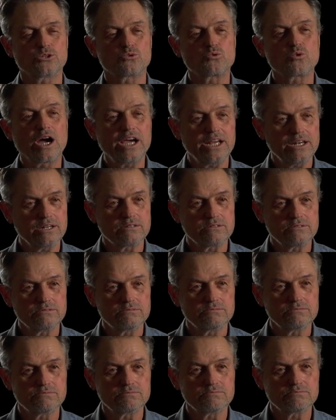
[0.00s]
it's the right
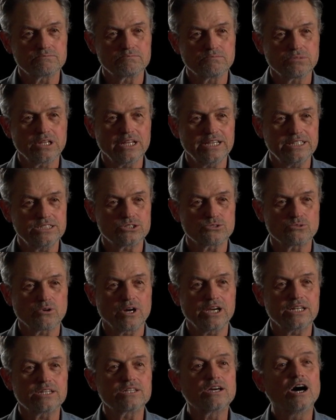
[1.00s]
place,
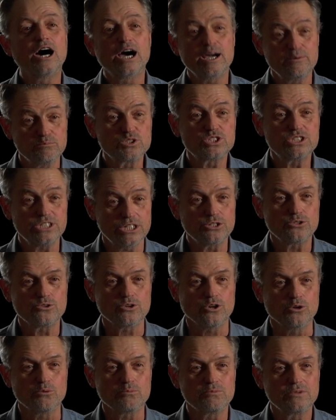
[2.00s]
right time
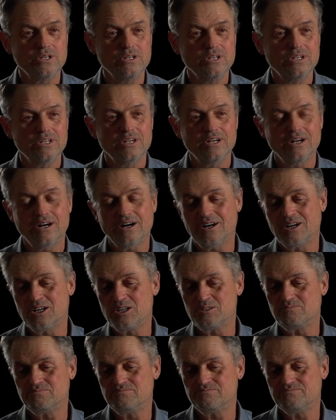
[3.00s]
syndrome.
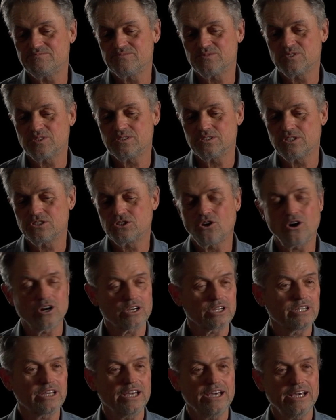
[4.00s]
The
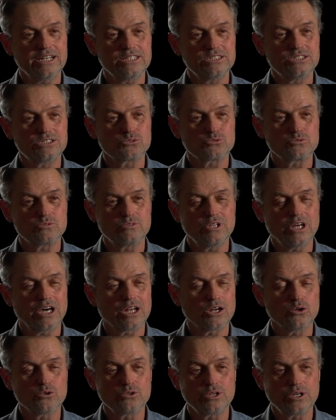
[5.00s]
Talking Heads
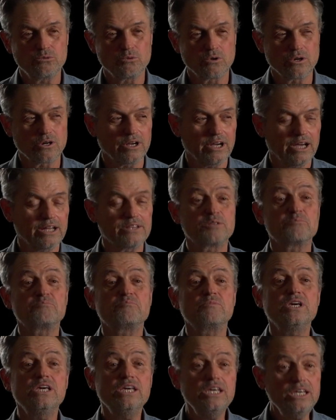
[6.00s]
not only were at the
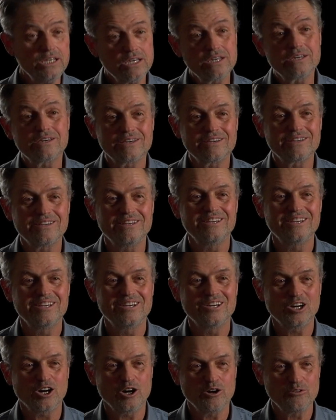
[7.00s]
peak
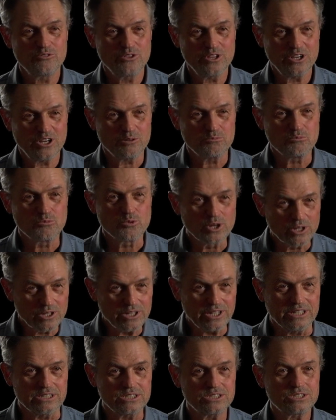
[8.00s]
of their
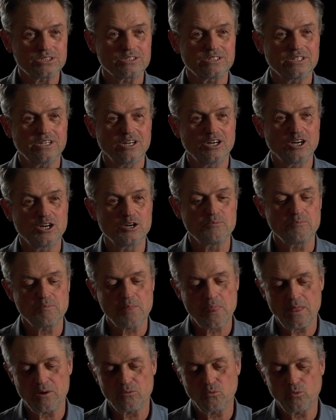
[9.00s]
brilliance
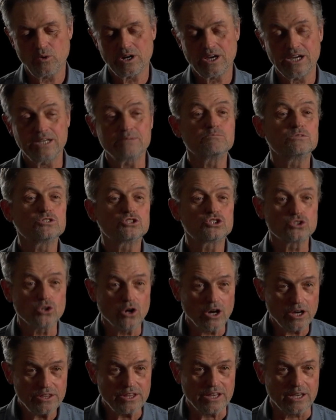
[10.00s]
when I
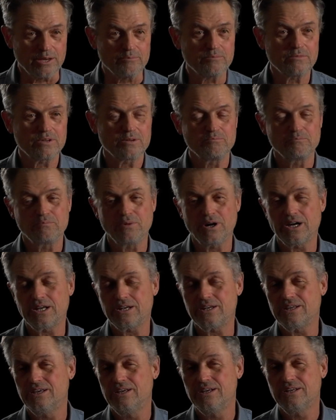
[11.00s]
saw them,
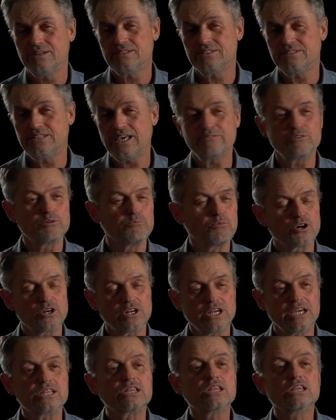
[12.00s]
but David
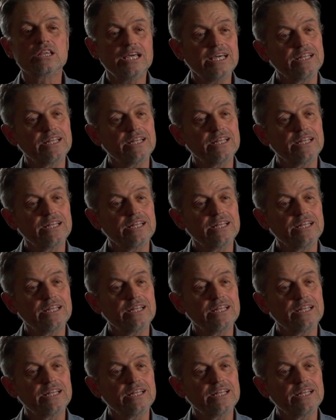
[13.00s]
Byrne had